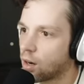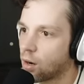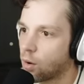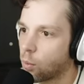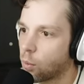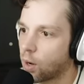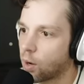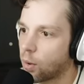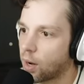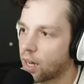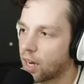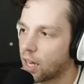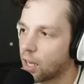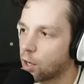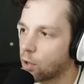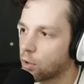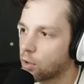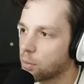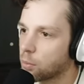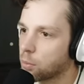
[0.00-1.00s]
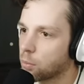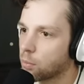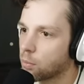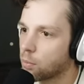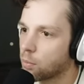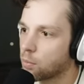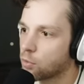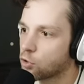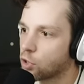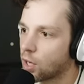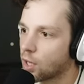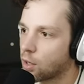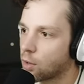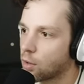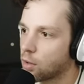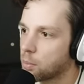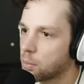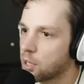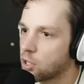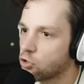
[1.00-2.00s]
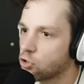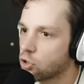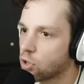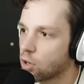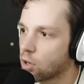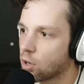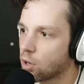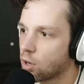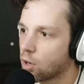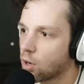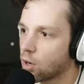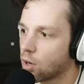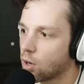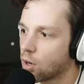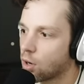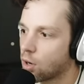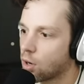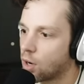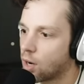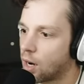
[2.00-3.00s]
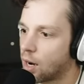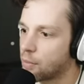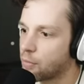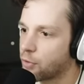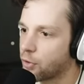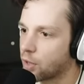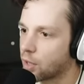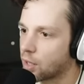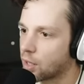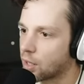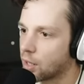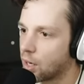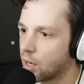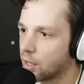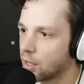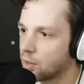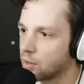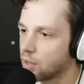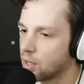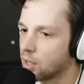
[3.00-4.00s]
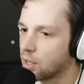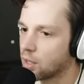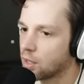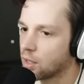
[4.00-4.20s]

Where do I? Can I go to the? Should I go to the beach? I'm feeling uneasy.